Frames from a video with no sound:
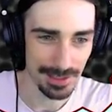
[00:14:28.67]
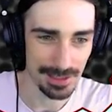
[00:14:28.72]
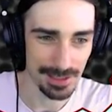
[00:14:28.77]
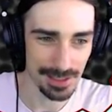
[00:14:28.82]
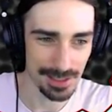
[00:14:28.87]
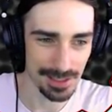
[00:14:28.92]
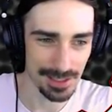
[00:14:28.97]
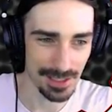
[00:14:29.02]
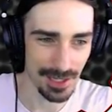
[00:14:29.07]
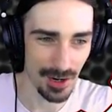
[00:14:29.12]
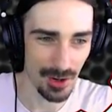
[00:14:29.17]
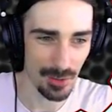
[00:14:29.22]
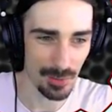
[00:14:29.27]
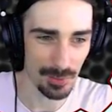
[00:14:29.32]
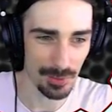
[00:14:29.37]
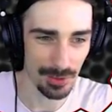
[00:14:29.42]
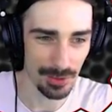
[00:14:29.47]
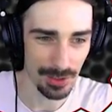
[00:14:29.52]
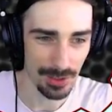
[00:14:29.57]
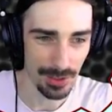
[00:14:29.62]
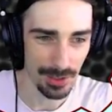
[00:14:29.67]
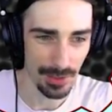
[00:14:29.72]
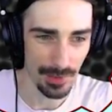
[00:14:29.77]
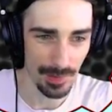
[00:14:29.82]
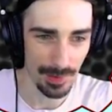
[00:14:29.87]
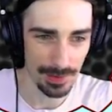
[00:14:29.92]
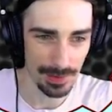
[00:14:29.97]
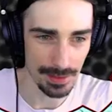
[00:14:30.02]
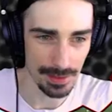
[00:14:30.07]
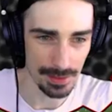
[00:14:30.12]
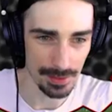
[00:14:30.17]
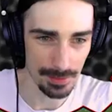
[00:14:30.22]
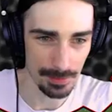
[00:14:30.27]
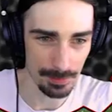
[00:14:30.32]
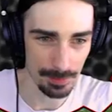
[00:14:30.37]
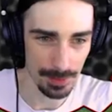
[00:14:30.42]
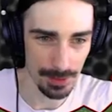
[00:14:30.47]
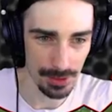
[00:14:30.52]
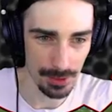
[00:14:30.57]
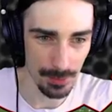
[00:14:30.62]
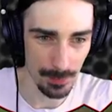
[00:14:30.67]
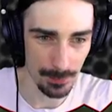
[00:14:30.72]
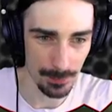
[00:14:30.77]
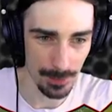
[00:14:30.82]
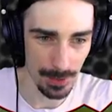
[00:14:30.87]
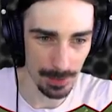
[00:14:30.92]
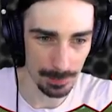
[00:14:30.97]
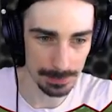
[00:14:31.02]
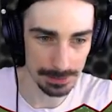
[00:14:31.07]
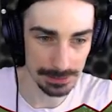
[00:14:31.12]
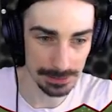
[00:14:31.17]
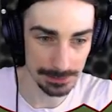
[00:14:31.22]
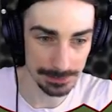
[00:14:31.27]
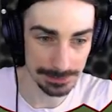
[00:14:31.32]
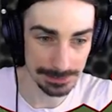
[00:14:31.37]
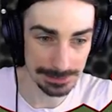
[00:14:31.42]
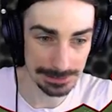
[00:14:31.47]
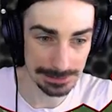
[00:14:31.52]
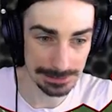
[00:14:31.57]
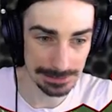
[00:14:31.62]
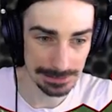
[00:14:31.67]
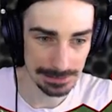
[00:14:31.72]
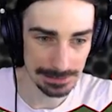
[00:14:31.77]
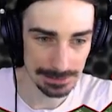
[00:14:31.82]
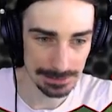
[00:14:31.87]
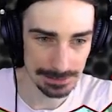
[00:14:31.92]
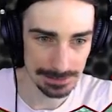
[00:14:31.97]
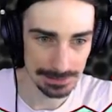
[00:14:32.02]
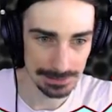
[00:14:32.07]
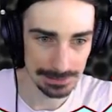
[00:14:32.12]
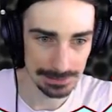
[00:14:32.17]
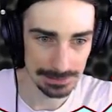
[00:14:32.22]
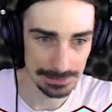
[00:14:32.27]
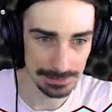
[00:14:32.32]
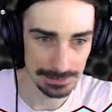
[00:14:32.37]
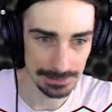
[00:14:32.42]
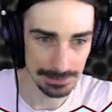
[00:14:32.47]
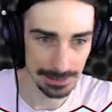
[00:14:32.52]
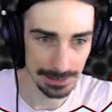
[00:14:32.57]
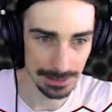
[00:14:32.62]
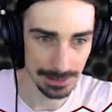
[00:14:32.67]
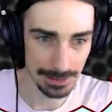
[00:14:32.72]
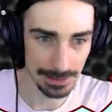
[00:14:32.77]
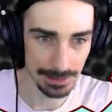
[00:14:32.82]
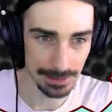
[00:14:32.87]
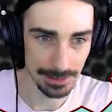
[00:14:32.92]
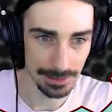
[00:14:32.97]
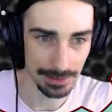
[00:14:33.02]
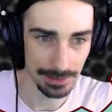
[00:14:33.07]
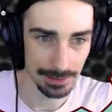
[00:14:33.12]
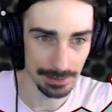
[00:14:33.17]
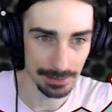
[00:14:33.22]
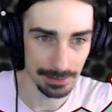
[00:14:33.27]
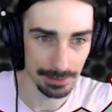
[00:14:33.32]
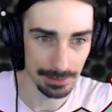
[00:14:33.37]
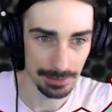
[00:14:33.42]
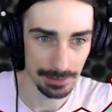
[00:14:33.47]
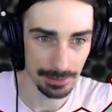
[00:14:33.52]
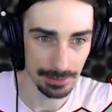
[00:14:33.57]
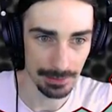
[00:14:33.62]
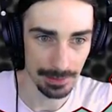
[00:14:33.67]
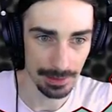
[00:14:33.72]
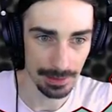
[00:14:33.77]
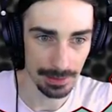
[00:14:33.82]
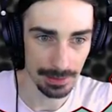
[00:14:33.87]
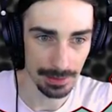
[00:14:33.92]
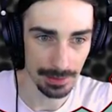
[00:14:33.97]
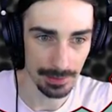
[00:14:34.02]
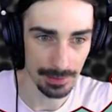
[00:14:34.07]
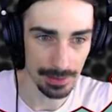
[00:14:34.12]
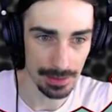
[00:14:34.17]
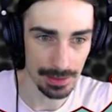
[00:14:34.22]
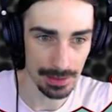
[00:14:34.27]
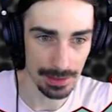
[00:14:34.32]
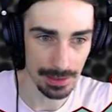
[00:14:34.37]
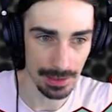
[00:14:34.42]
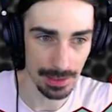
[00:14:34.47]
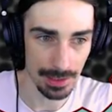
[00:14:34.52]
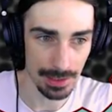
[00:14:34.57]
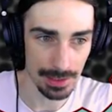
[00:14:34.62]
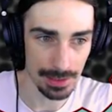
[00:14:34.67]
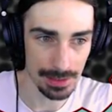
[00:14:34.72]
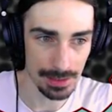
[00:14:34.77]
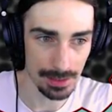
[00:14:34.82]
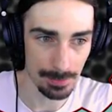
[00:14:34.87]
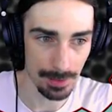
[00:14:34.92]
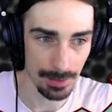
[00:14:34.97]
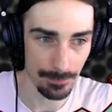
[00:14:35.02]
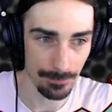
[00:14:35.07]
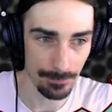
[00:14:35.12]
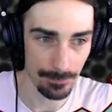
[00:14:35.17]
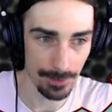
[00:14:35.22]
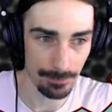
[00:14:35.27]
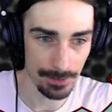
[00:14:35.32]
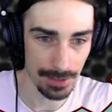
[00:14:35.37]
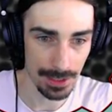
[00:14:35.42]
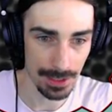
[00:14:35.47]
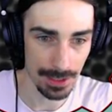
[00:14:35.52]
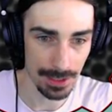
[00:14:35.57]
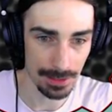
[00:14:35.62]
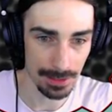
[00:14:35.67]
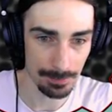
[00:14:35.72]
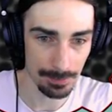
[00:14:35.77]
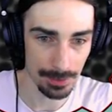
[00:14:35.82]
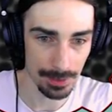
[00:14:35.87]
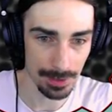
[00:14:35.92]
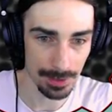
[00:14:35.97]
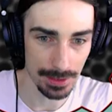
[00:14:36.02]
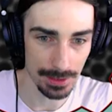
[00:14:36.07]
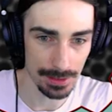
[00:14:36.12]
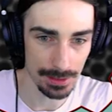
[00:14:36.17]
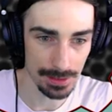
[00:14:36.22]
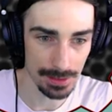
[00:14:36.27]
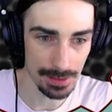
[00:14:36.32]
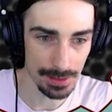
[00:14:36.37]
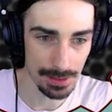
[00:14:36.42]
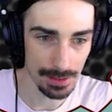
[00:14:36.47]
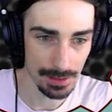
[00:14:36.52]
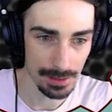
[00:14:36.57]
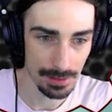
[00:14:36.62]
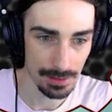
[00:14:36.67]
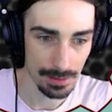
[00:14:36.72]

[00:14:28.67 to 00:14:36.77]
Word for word: This is terrible. All right, just please don't fall. Please don't fall. All right. All right. Now I just need this to be 15, please.